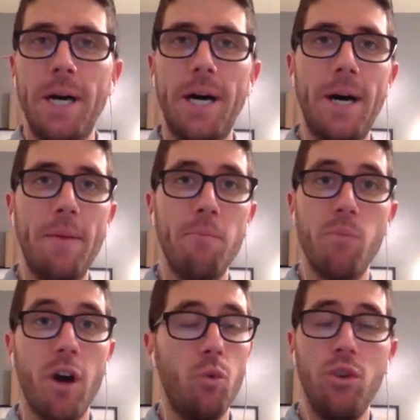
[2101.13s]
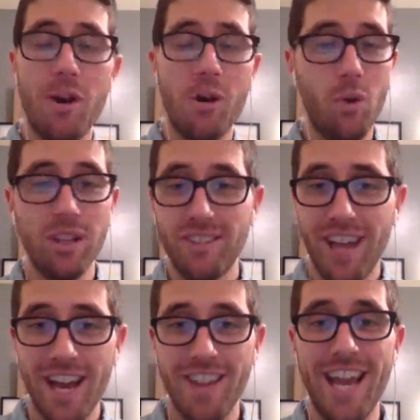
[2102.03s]
um, uh, no matter what
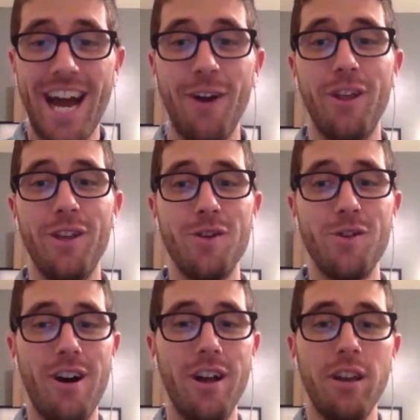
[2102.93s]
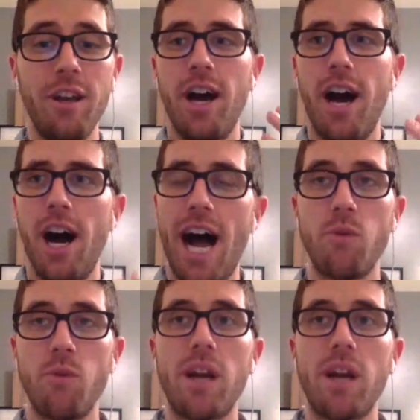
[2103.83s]
side of the aisle that you're on, uh, I'd